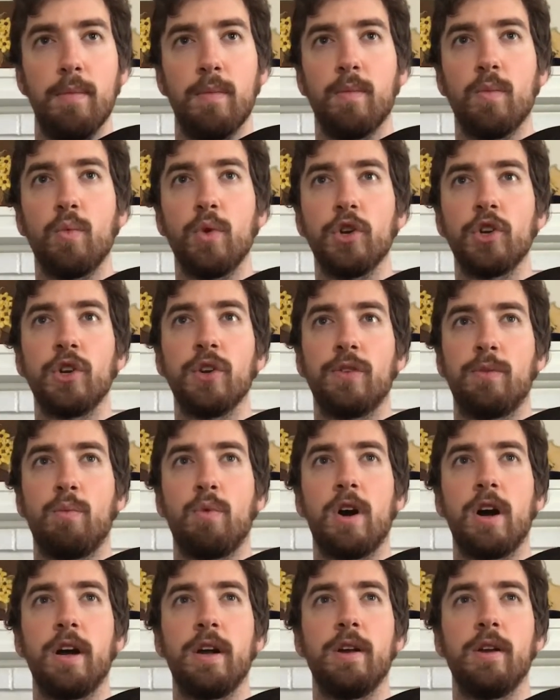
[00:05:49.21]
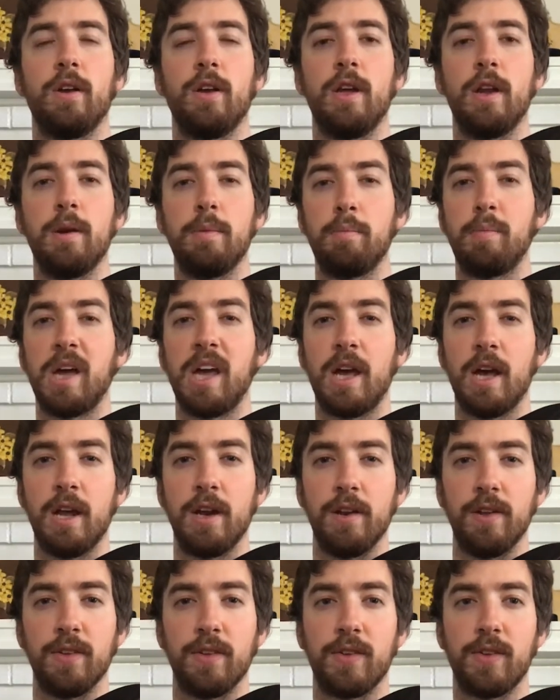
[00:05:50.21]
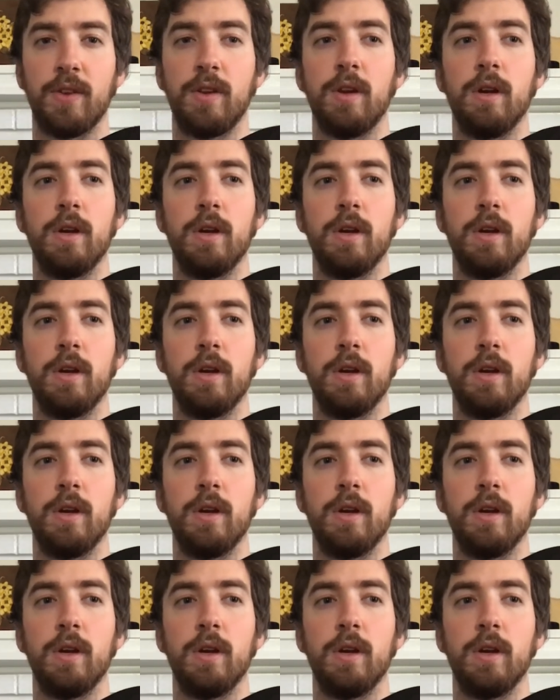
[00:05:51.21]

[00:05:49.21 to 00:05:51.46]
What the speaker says: which is why in bands